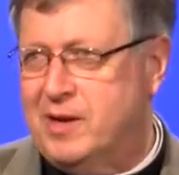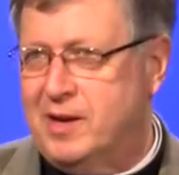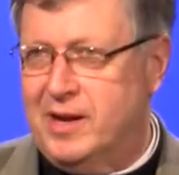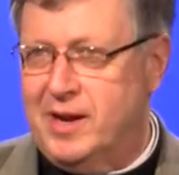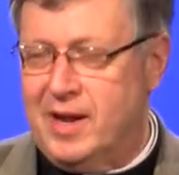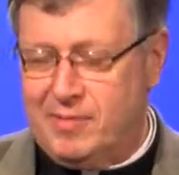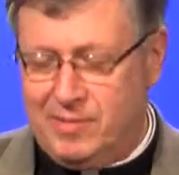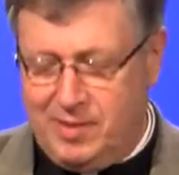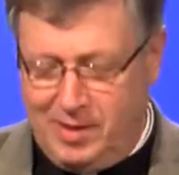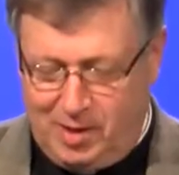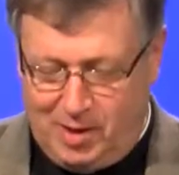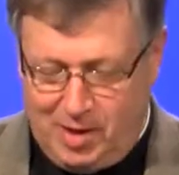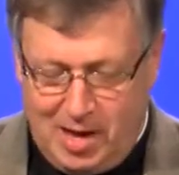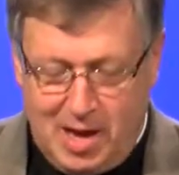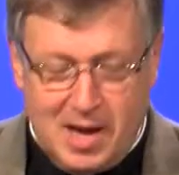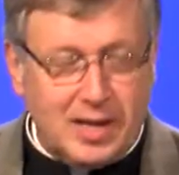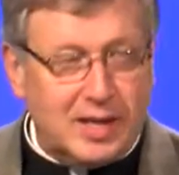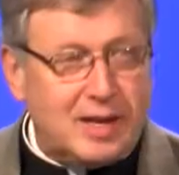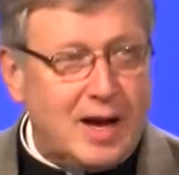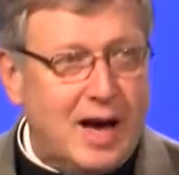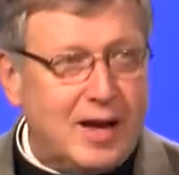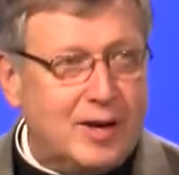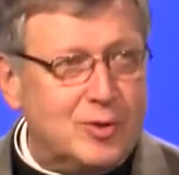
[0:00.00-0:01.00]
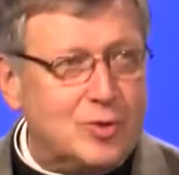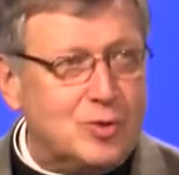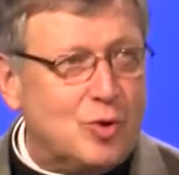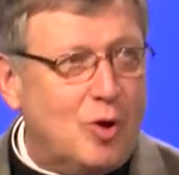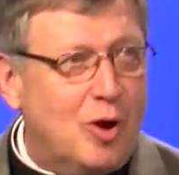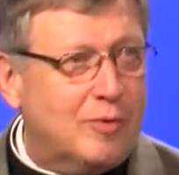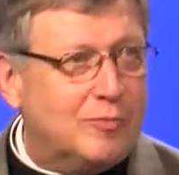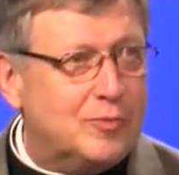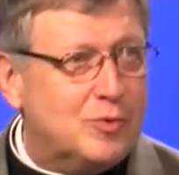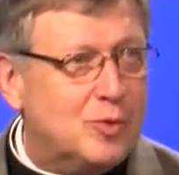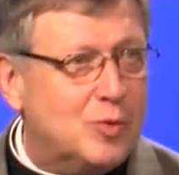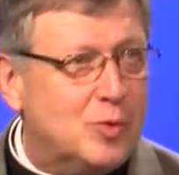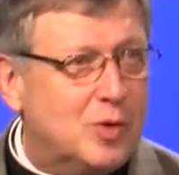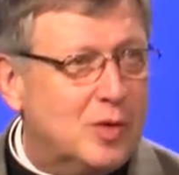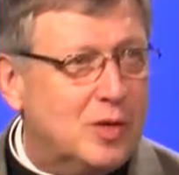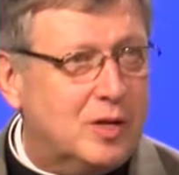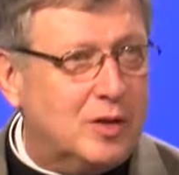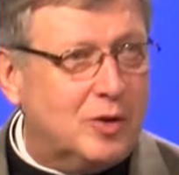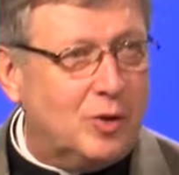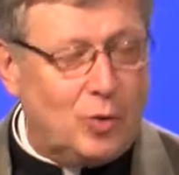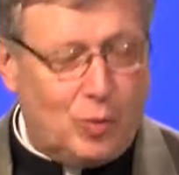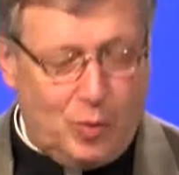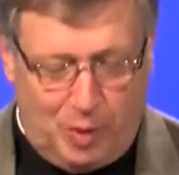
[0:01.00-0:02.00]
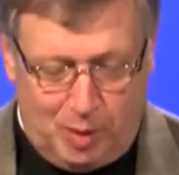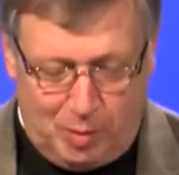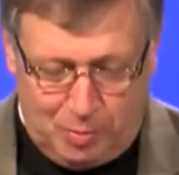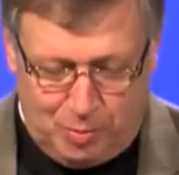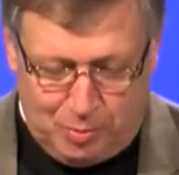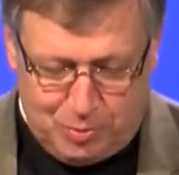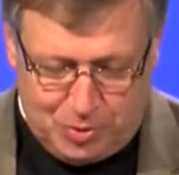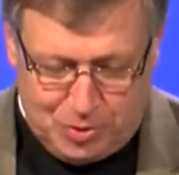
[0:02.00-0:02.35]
and I think got us off to an incredible